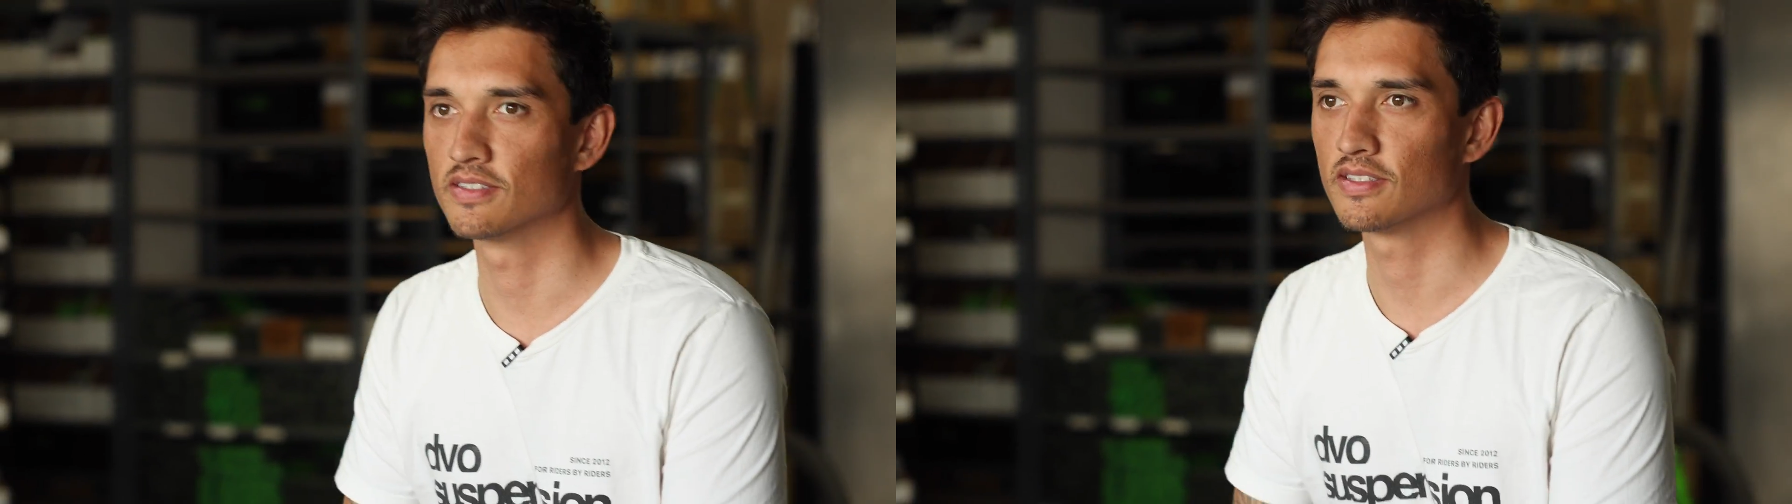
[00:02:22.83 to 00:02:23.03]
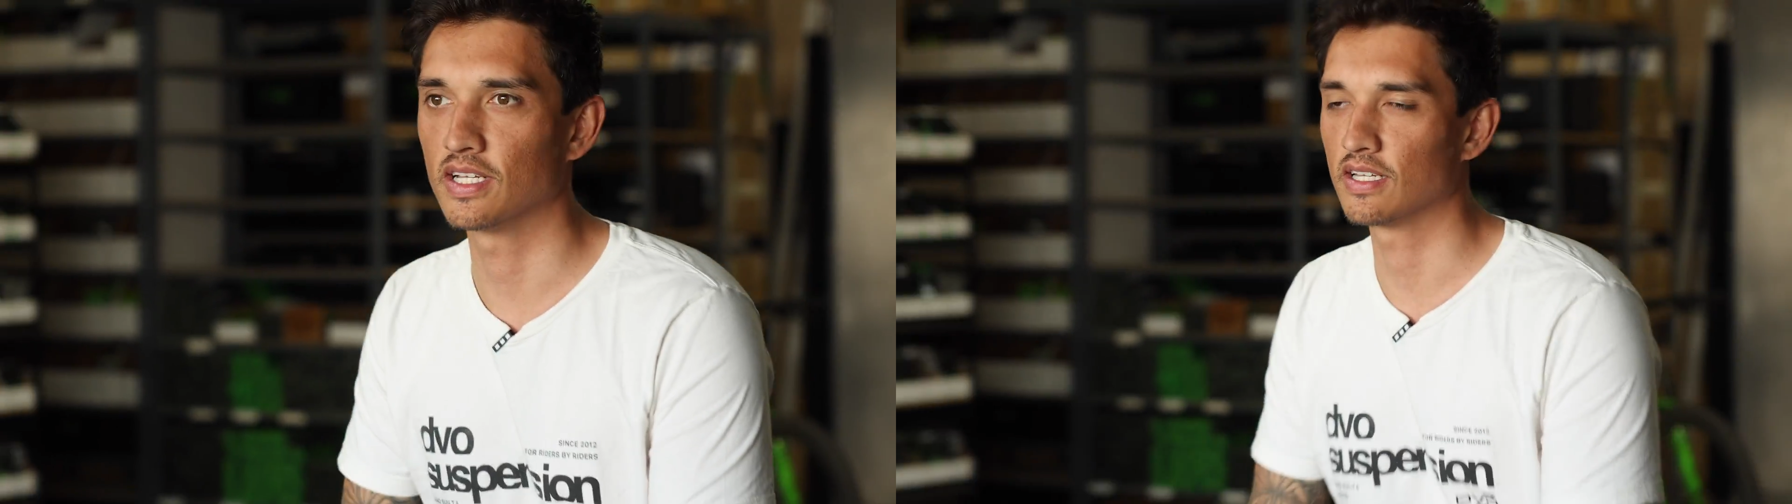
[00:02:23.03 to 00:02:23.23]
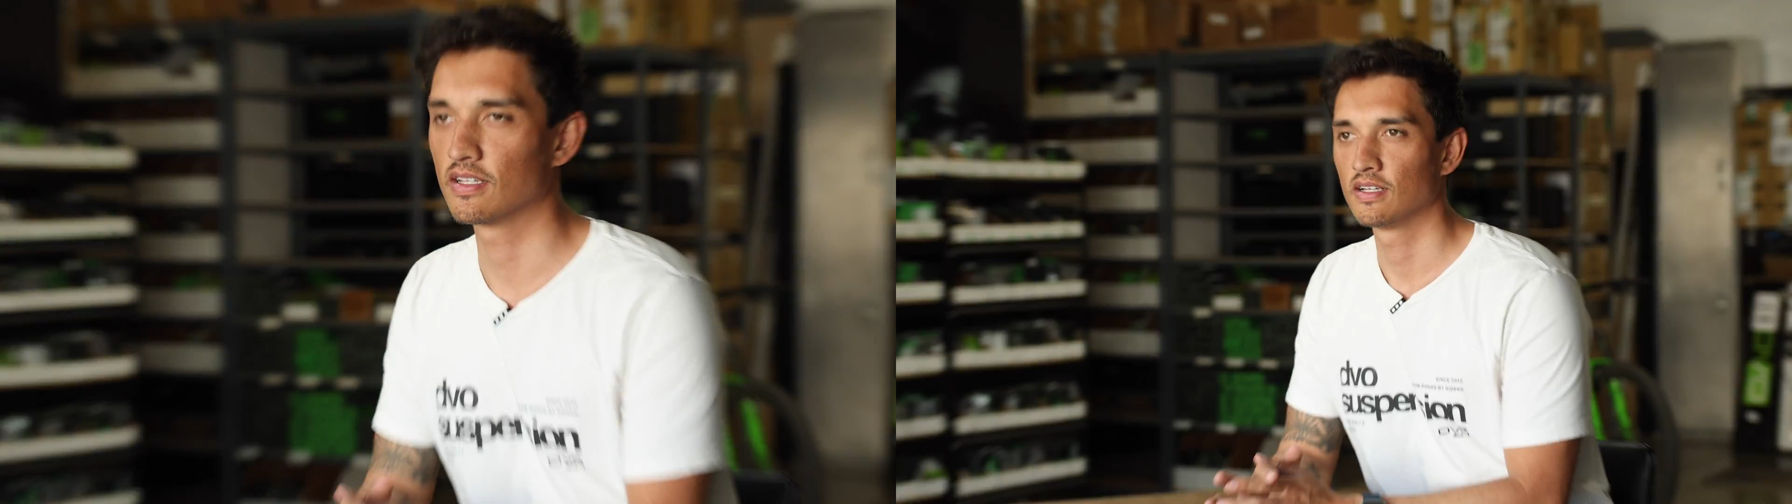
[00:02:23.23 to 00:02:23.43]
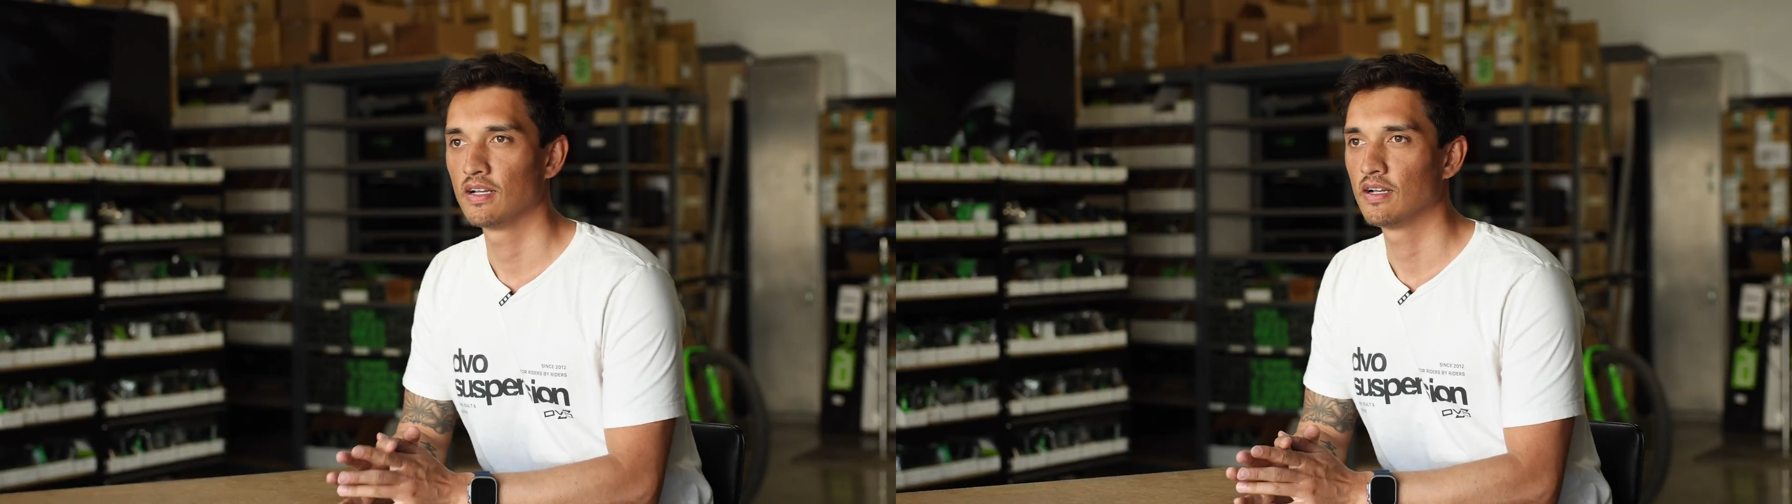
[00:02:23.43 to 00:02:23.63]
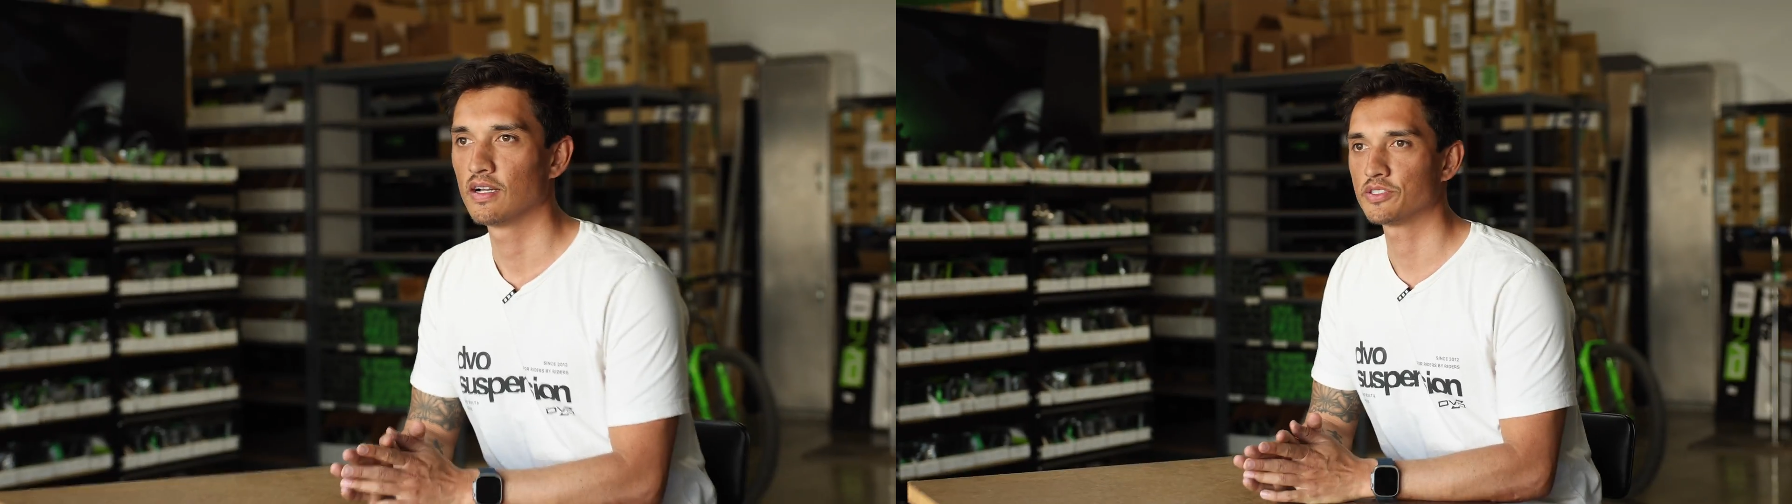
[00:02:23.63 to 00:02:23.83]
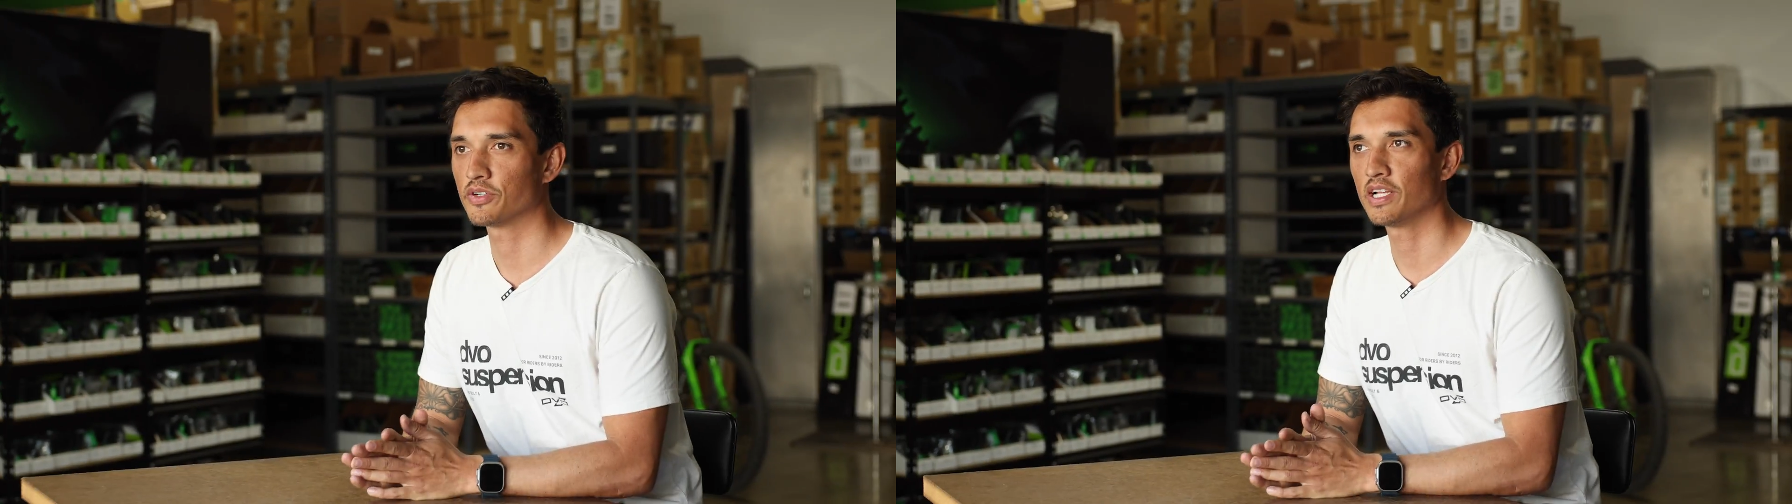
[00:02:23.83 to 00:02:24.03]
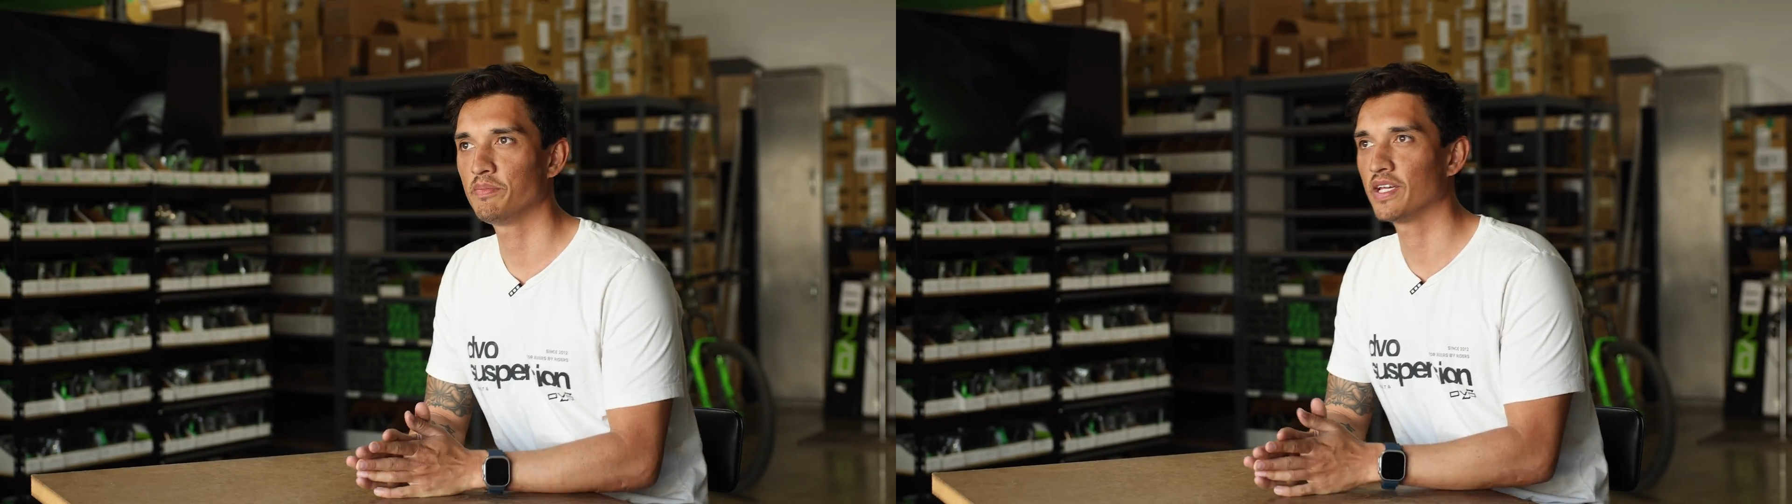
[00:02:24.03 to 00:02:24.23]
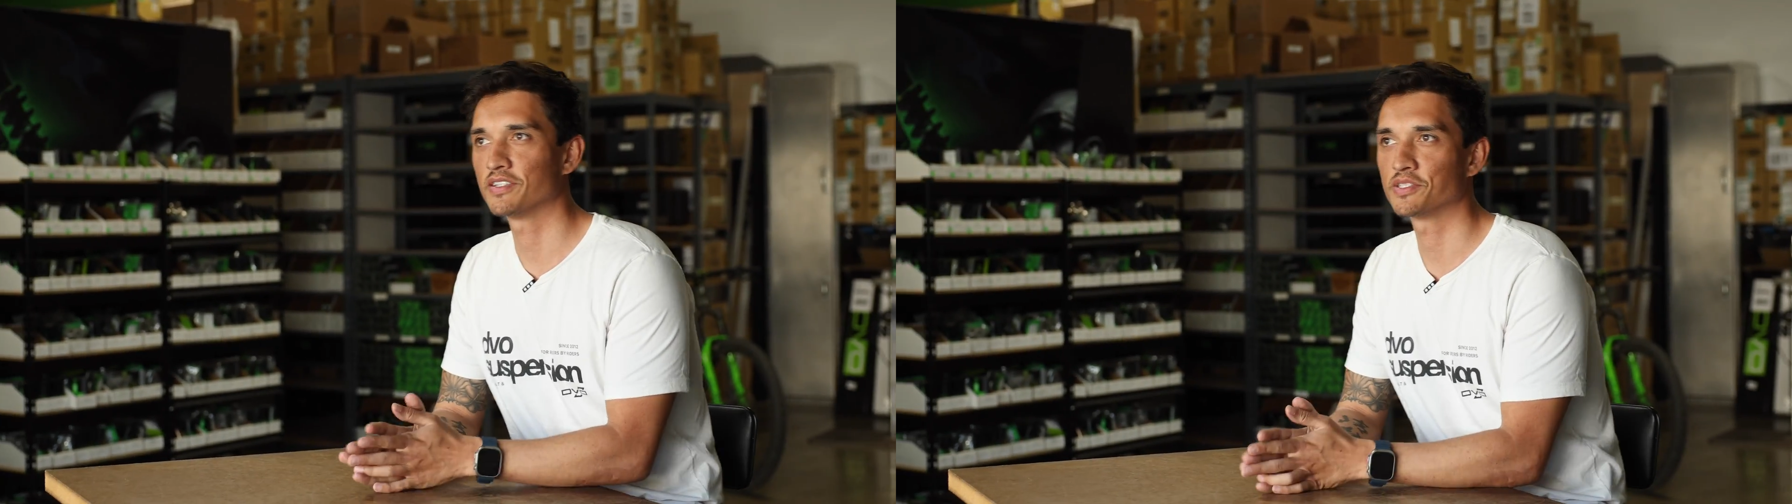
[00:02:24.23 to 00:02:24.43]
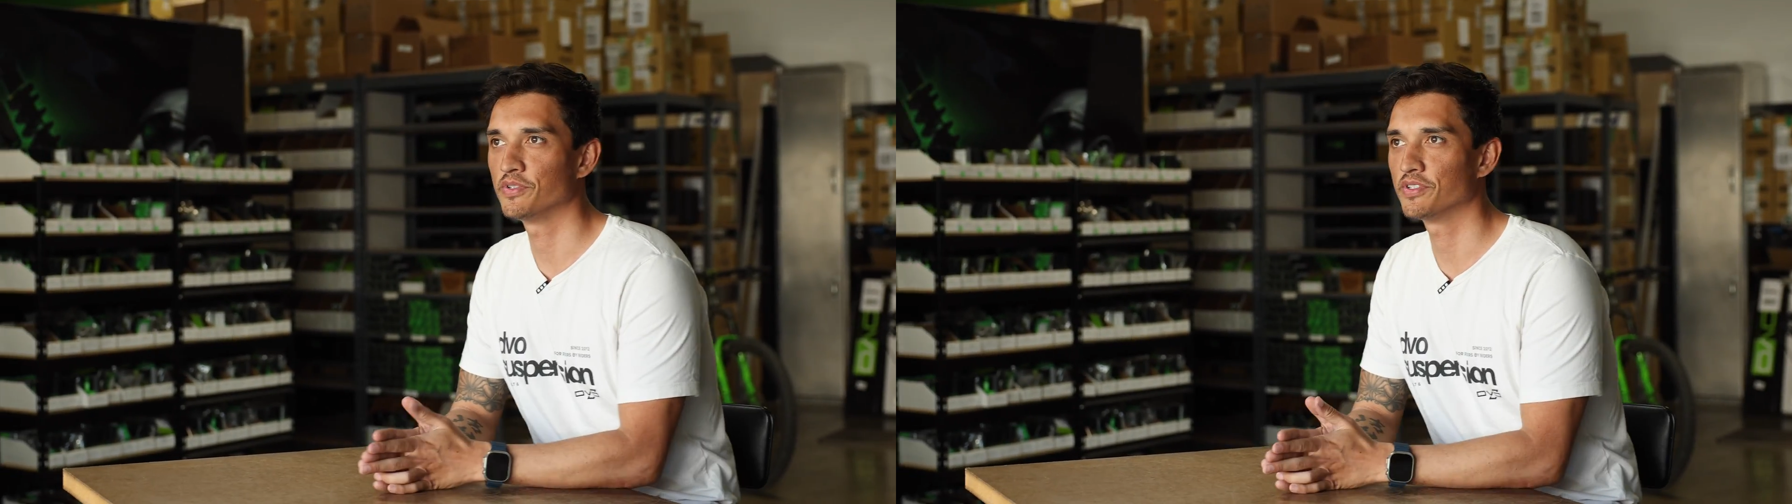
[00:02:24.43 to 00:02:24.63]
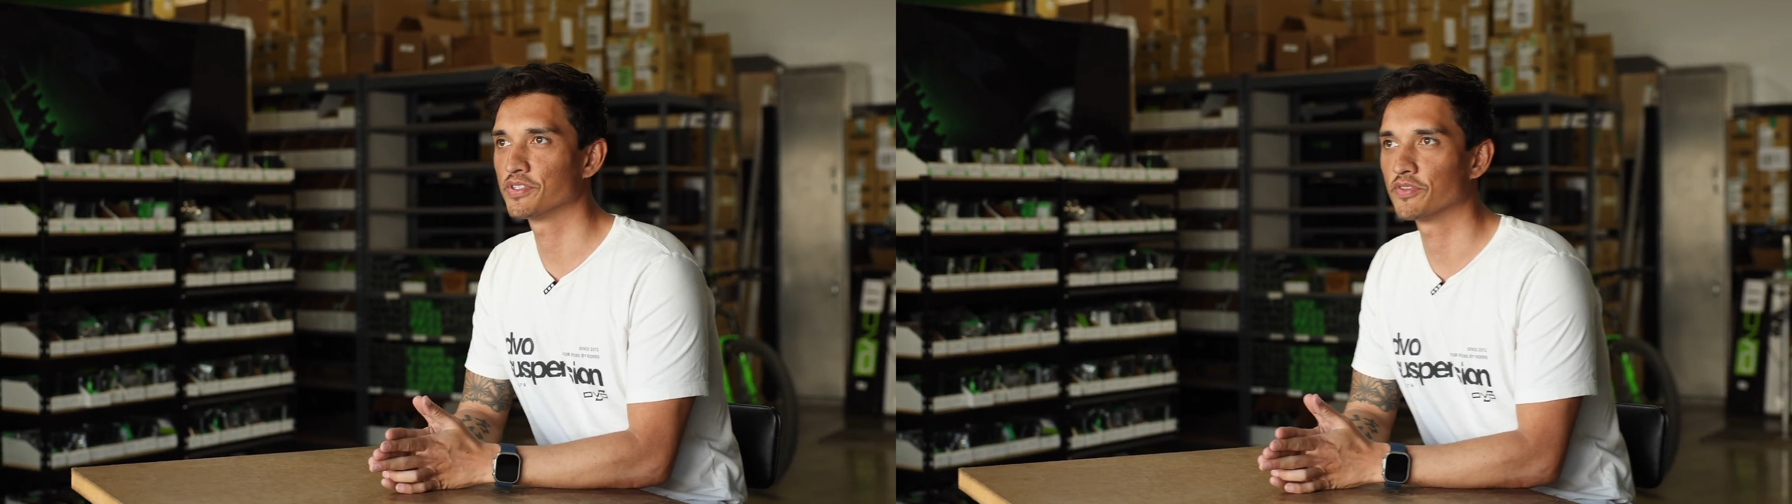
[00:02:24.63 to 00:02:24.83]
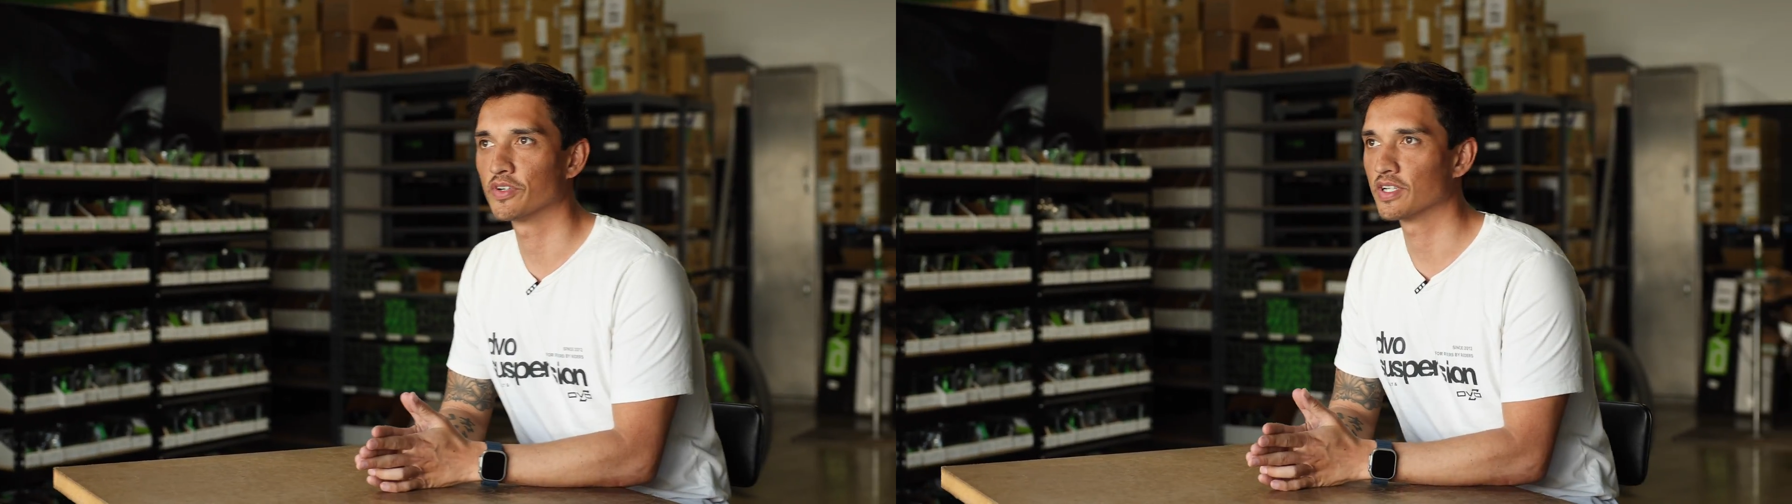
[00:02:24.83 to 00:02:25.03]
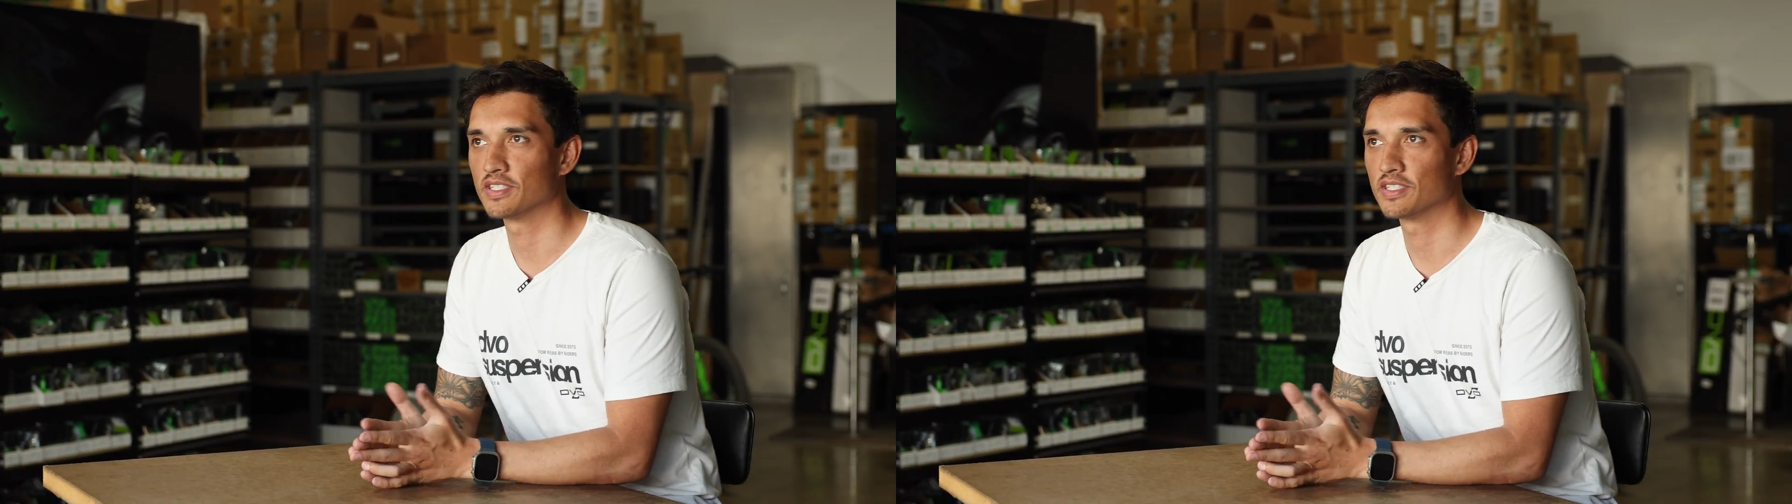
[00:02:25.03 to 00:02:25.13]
Like, trying to make the smoothest fork